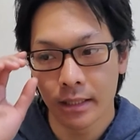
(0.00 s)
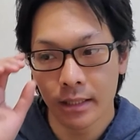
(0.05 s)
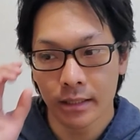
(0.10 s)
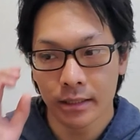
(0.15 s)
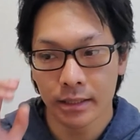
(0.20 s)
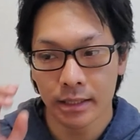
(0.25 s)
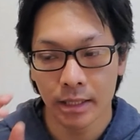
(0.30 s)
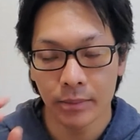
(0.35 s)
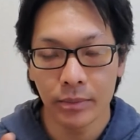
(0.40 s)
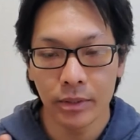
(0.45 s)

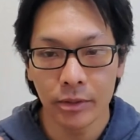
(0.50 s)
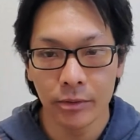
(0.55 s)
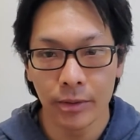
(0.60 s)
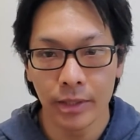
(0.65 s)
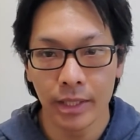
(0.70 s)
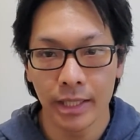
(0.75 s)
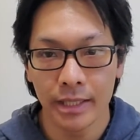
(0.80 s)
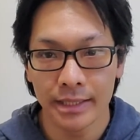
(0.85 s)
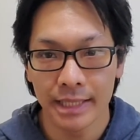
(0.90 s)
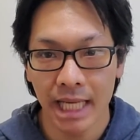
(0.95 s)
some
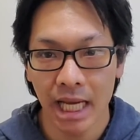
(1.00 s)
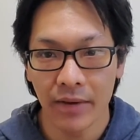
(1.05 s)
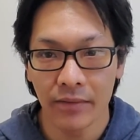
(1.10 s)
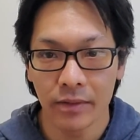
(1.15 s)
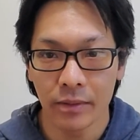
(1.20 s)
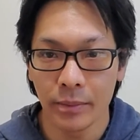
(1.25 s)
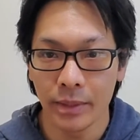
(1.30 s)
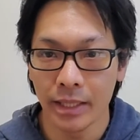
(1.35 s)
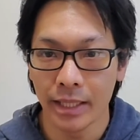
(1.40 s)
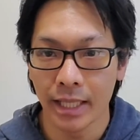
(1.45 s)
ingredients have
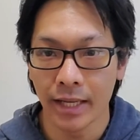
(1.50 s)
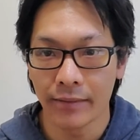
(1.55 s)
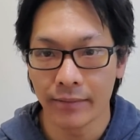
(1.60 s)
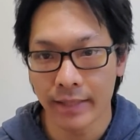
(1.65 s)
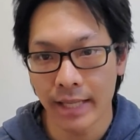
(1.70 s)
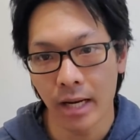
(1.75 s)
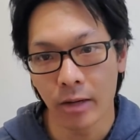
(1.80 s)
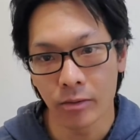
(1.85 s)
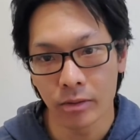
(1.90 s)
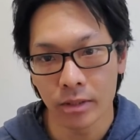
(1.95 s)
to be left
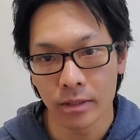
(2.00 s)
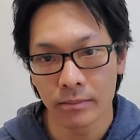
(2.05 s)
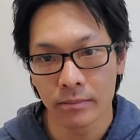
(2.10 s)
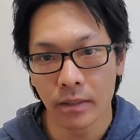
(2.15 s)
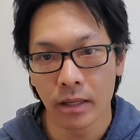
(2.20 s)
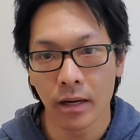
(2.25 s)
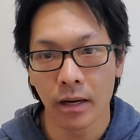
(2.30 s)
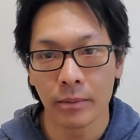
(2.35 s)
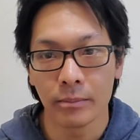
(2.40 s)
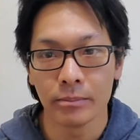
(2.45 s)
out.
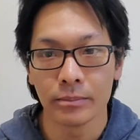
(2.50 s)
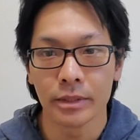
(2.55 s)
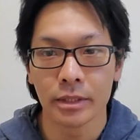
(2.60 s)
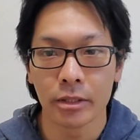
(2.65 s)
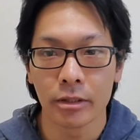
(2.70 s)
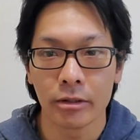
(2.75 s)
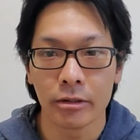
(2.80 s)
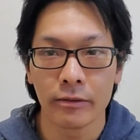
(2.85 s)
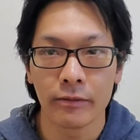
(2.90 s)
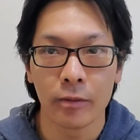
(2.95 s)

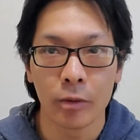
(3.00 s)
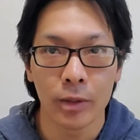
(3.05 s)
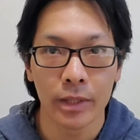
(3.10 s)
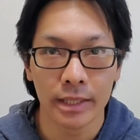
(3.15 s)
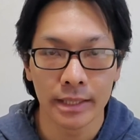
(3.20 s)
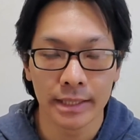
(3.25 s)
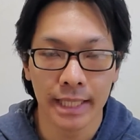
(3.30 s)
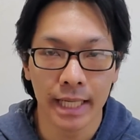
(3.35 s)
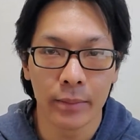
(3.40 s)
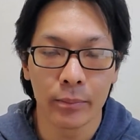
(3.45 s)
So for
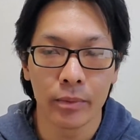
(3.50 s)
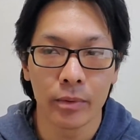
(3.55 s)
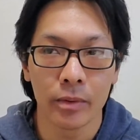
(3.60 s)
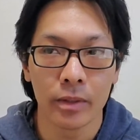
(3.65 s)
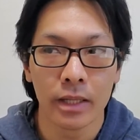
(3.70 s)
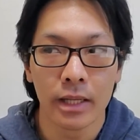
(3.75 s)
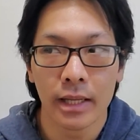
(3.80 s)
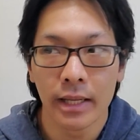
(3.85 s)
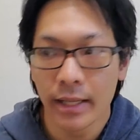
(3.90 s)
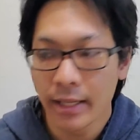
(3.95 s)

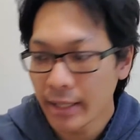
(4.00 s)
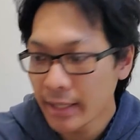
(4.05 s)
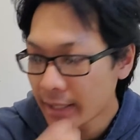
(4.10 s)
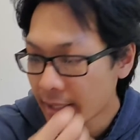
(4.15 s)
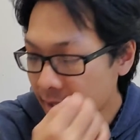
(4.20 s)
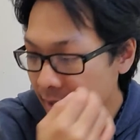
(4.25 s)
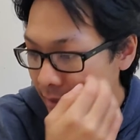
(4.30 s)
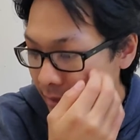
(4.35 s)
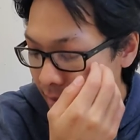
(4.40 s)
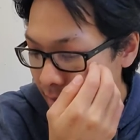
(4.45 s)
example,
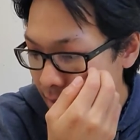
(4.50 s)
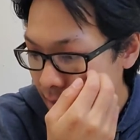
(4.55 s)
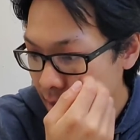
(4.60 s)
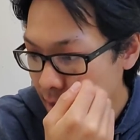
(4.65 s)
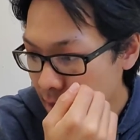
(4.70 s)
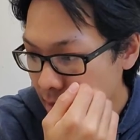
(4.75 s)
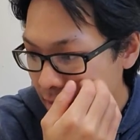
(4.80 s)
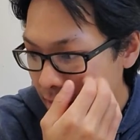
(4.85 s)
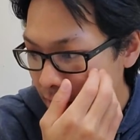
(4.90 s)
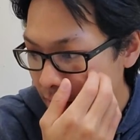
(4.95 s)
I
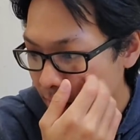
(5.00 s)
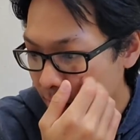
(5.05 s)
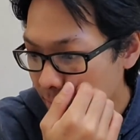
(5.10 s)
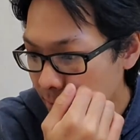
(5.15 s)
think